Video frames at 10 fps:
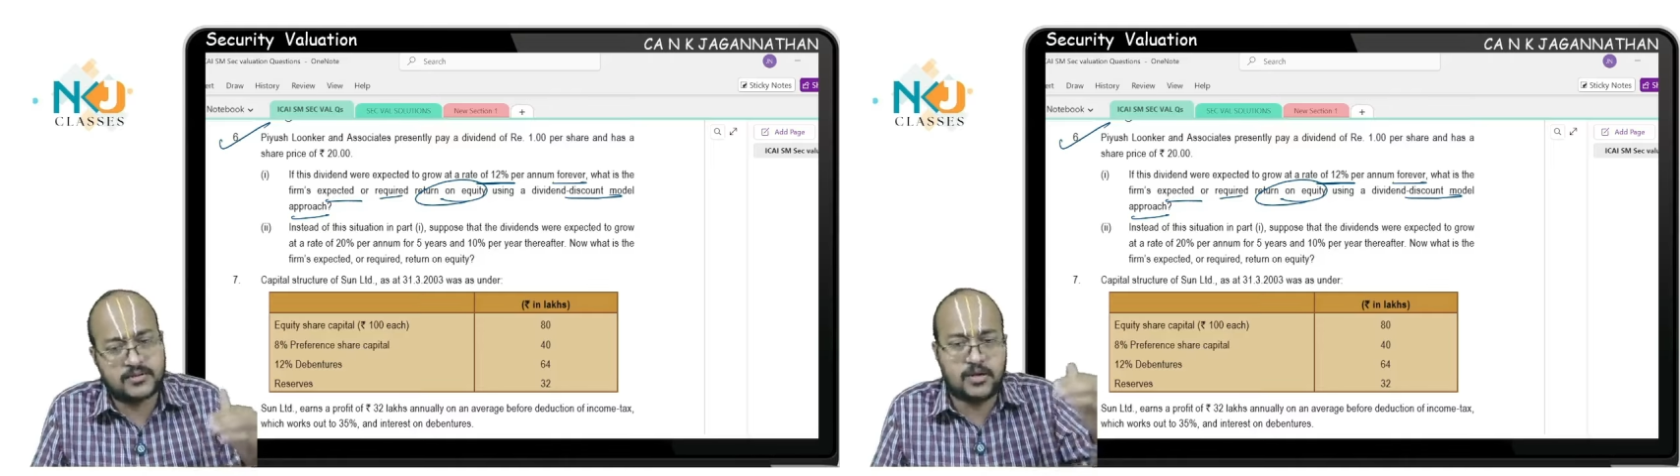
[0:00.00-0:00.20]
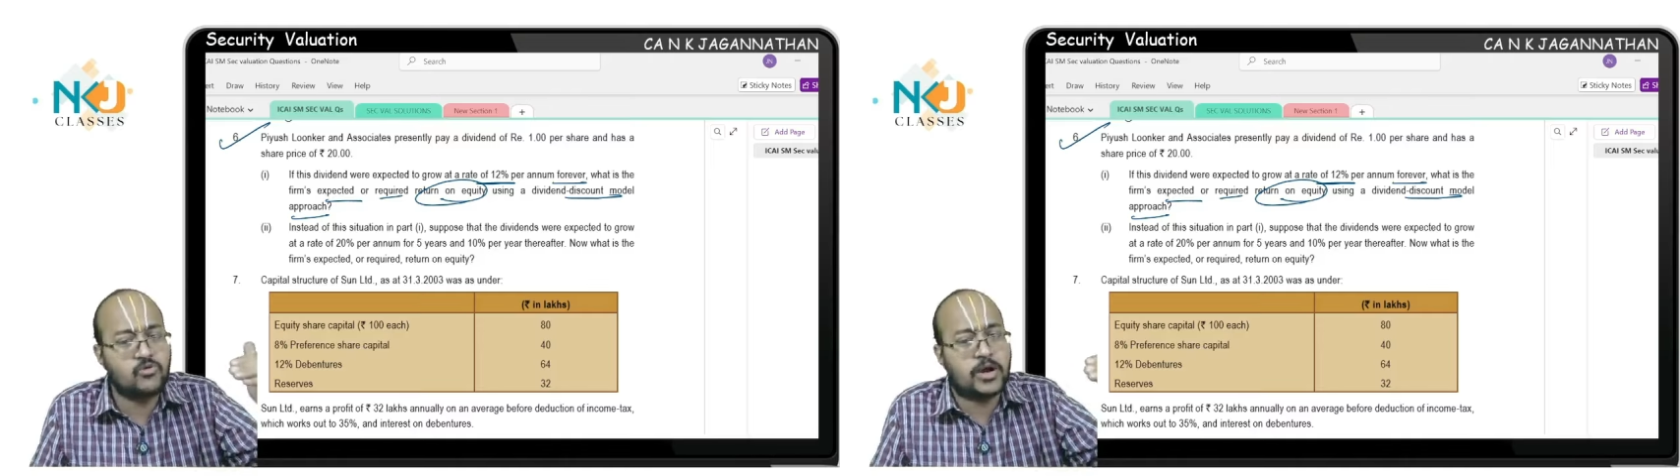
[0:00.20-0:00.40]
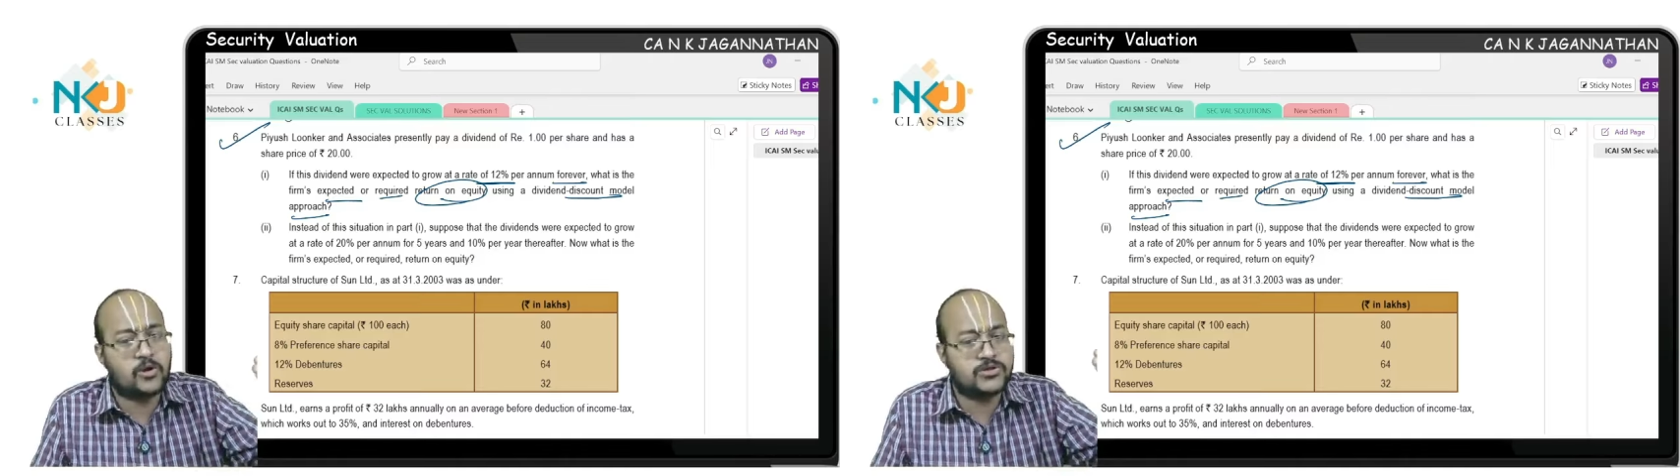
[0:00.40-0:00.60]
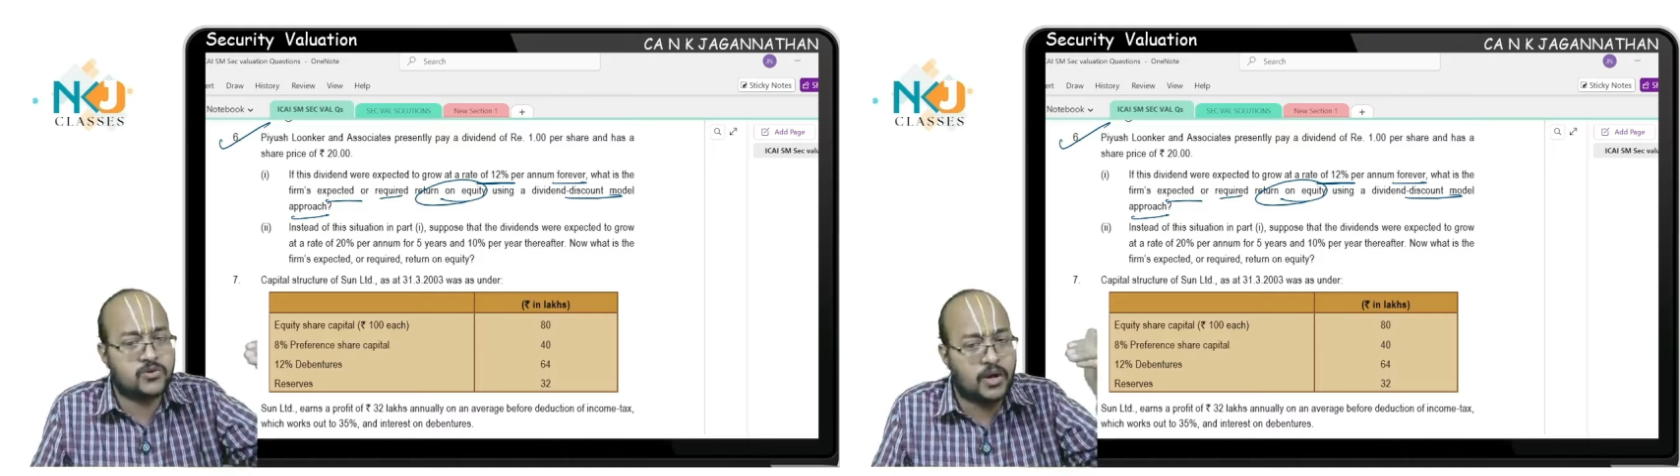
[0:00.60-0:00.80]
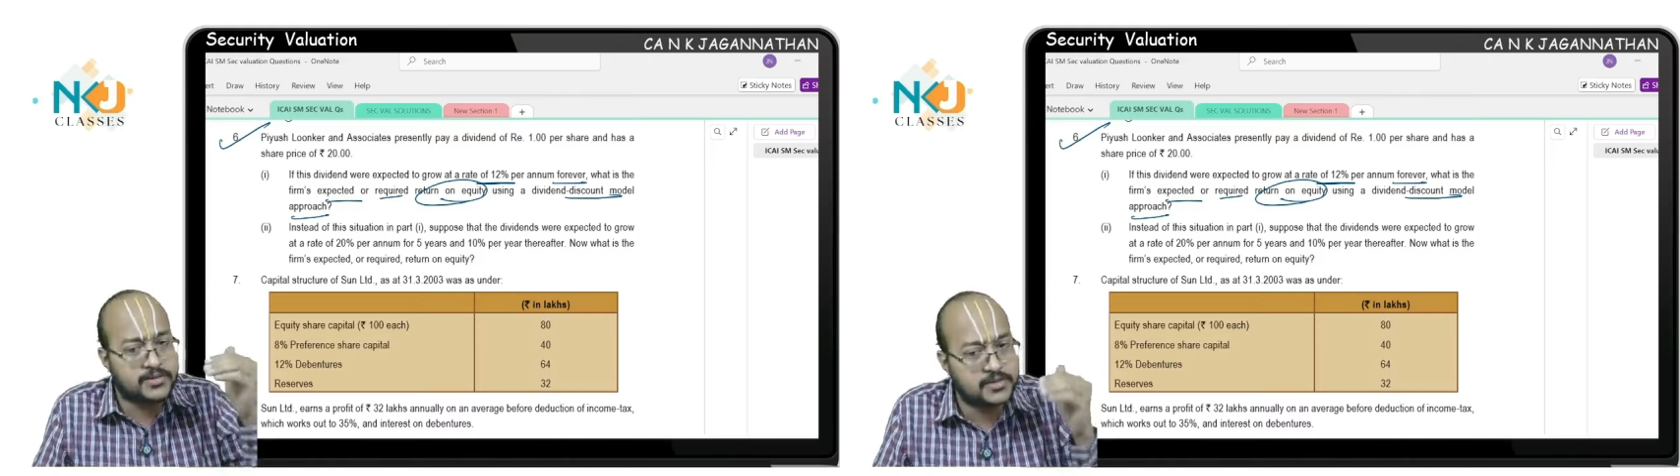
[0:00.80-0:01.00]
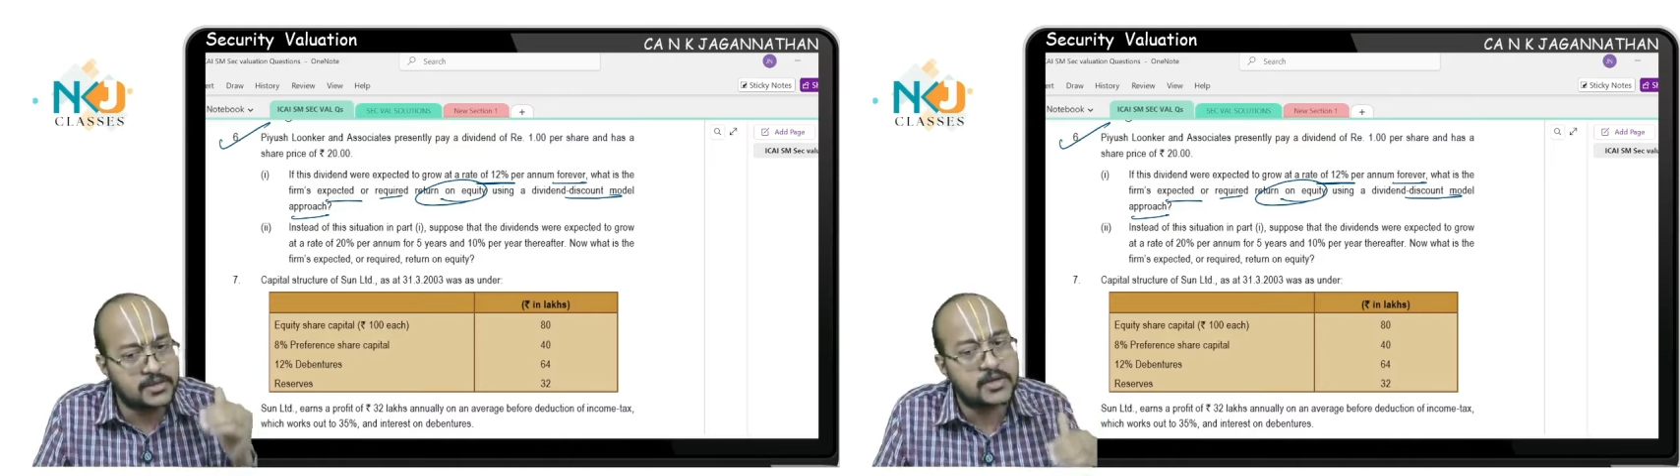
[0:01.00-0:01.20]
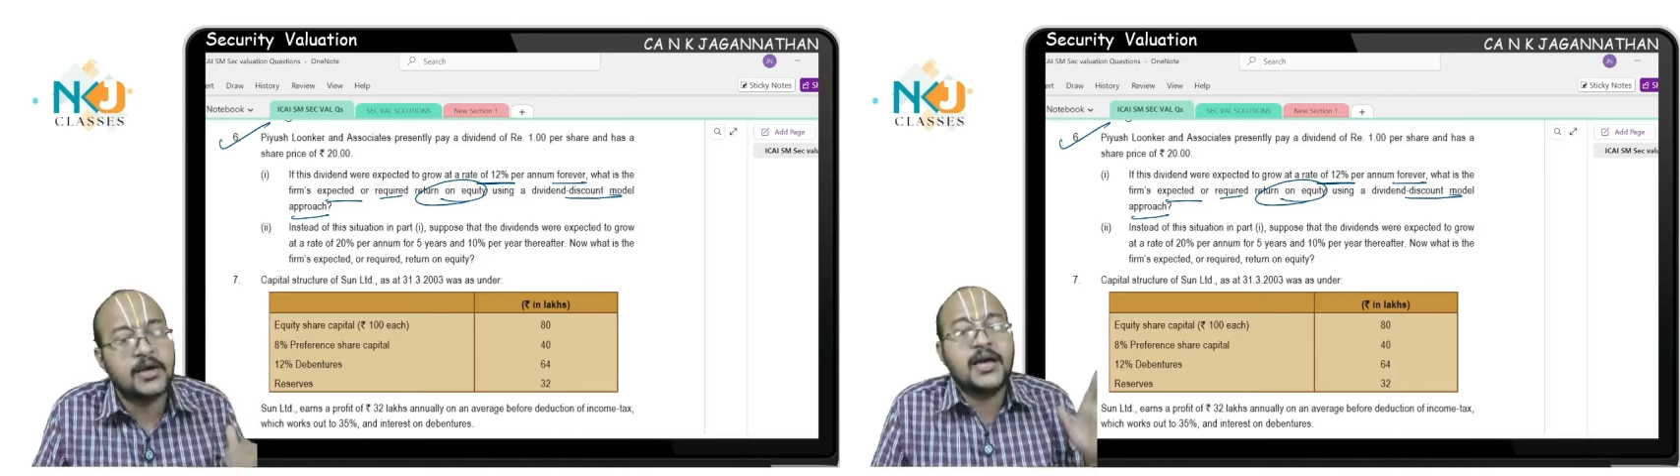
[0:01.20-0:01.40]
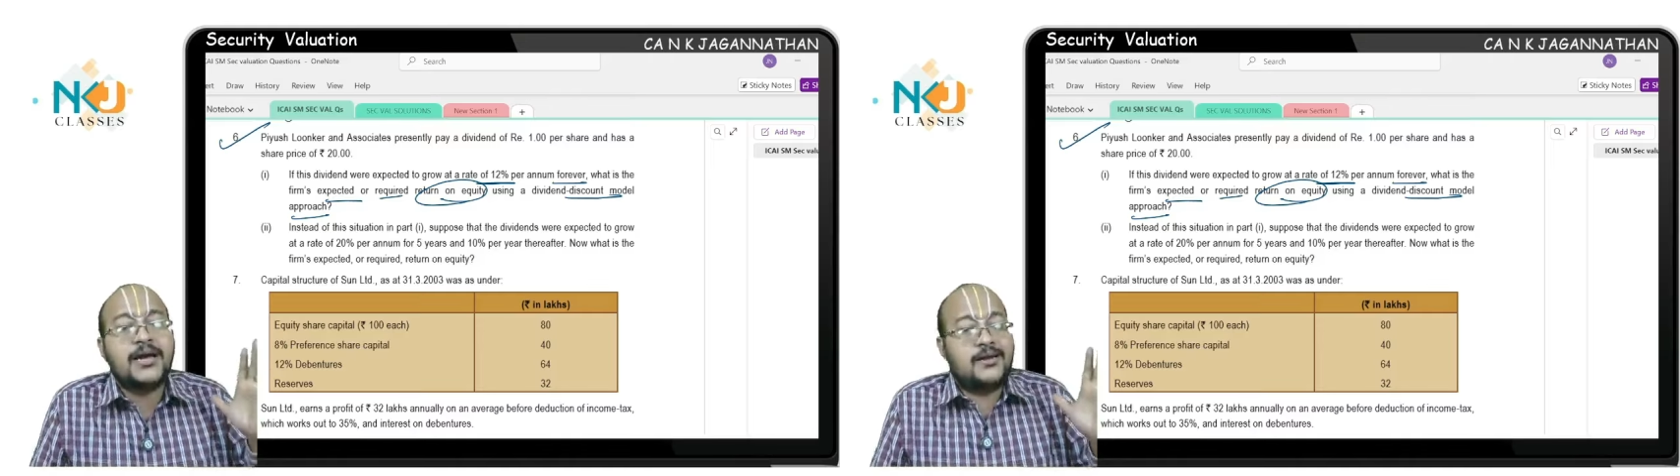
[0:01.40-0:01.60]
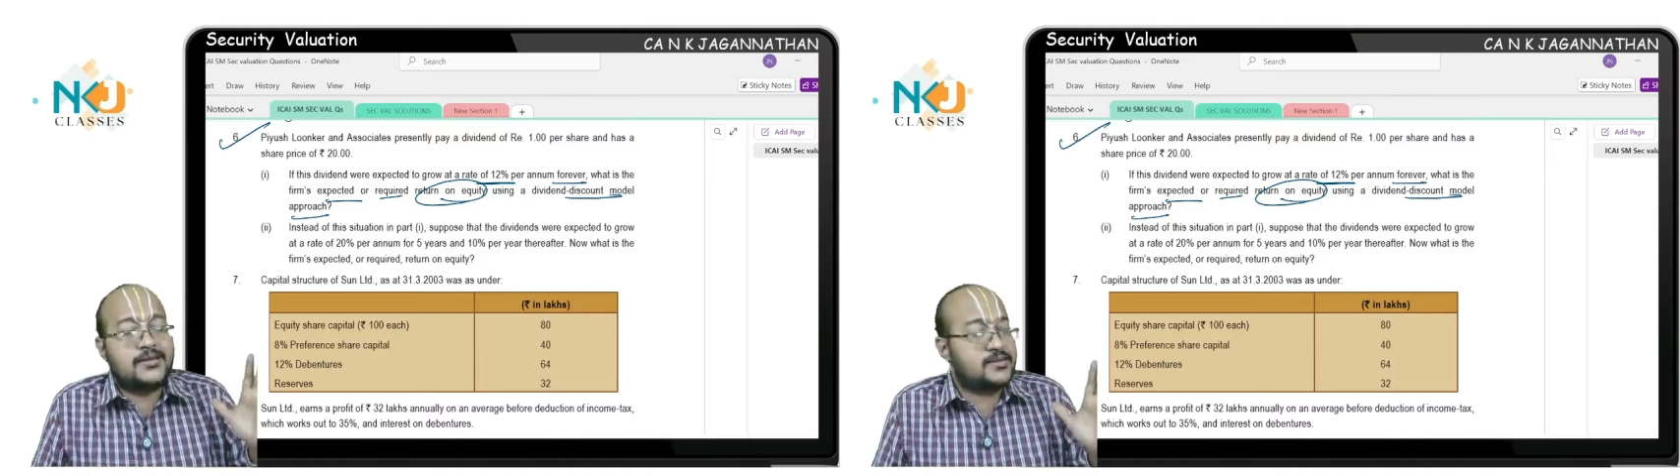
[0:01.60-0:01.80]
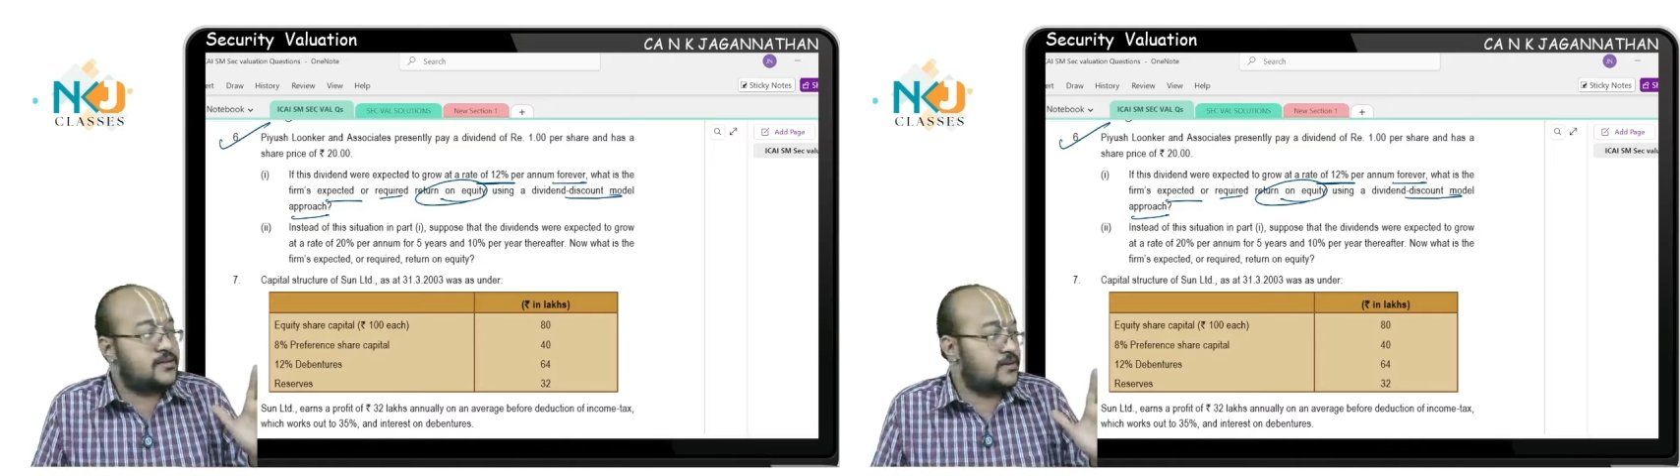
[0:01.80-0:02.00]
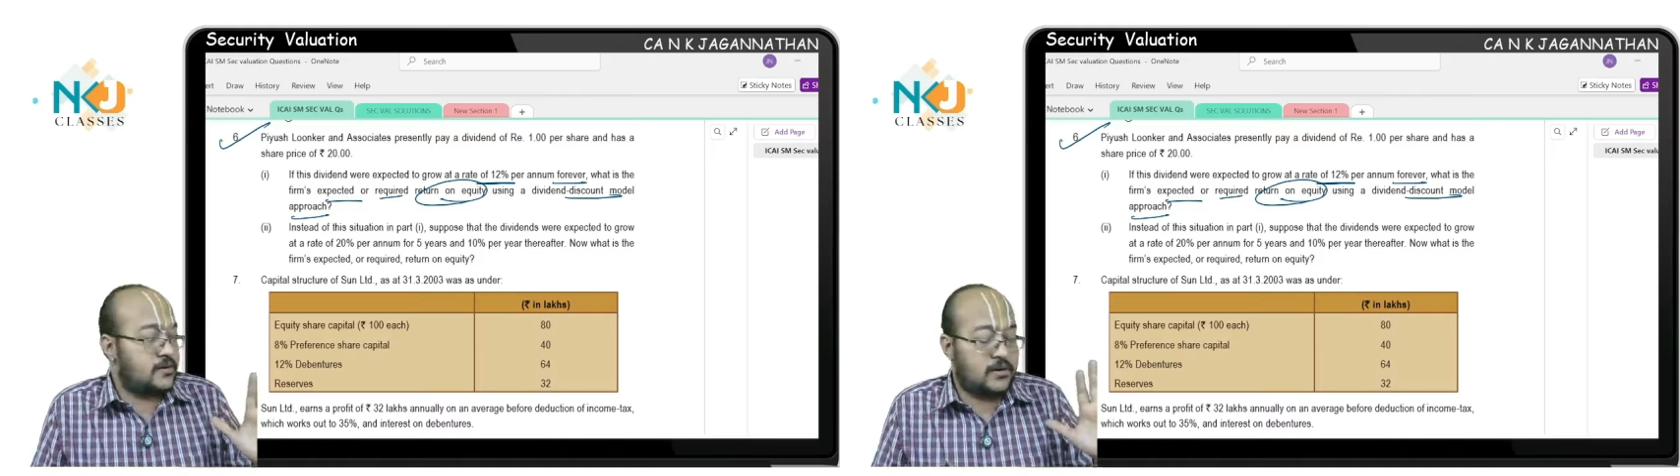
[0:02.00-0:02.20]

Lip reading: you can also ask less return.